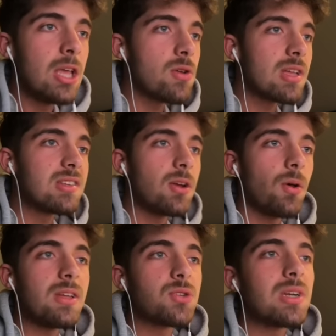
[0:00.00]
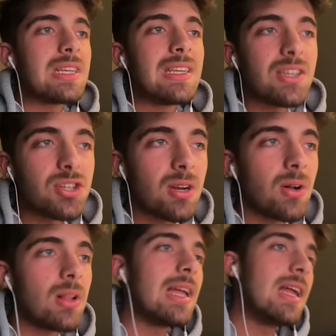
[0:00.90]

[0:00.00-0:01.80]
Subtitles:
You can see all the traditional